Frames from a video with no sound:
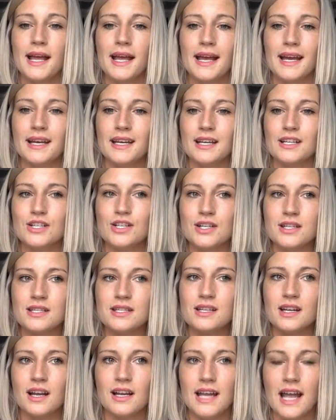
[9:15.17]
And it
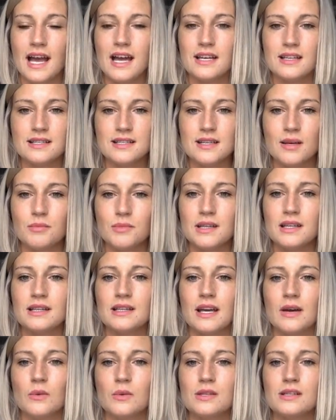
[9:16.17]
just, again, something
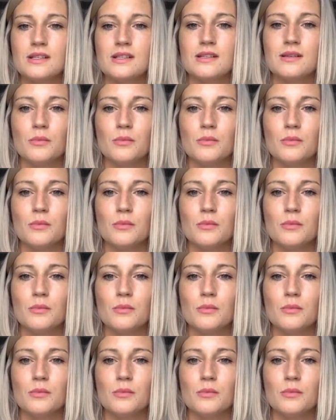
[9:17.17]
that would